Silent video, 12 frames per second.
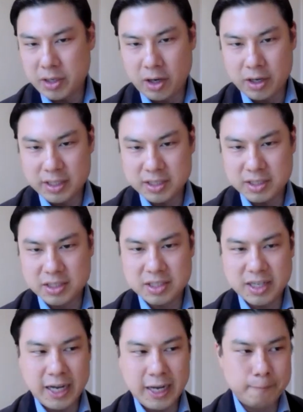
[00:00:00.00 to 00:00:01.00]
guys
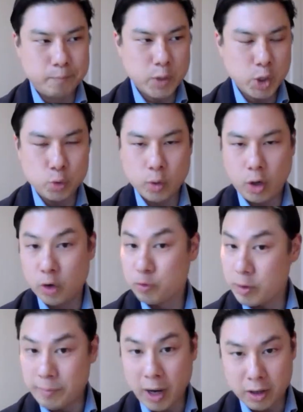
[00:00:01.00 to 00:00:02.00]
who were on
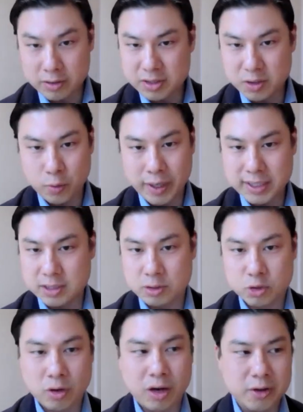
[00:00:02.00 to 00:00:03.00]
remand awaiting
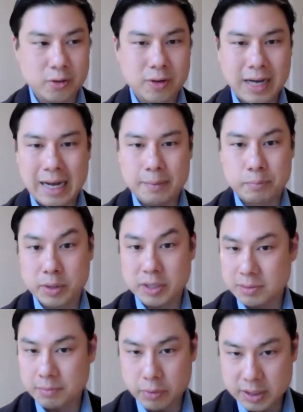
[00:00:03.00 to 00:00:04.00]
trial at
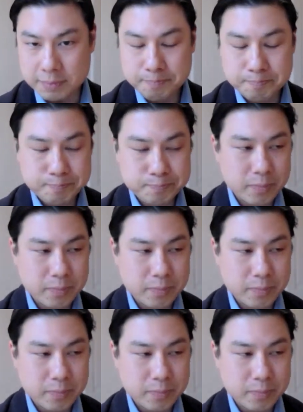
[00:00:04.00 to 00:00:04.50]
Brixton Prison,